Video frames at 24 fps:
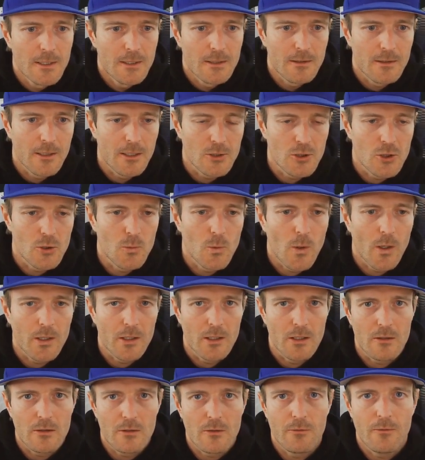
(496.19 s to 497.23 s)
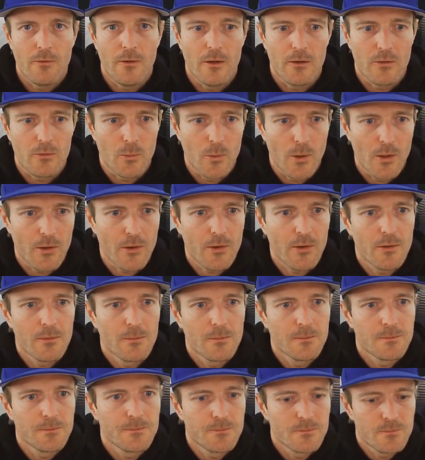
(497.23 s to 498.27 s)
that you want to interface with.
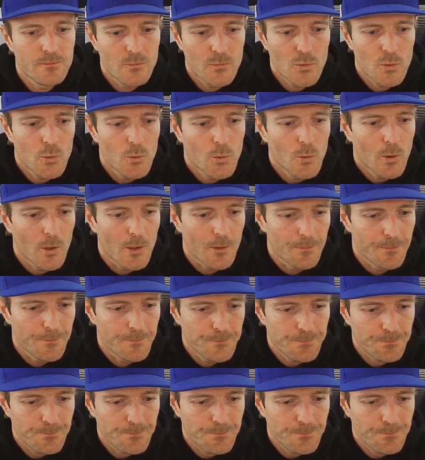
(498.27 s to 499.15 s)
Cool.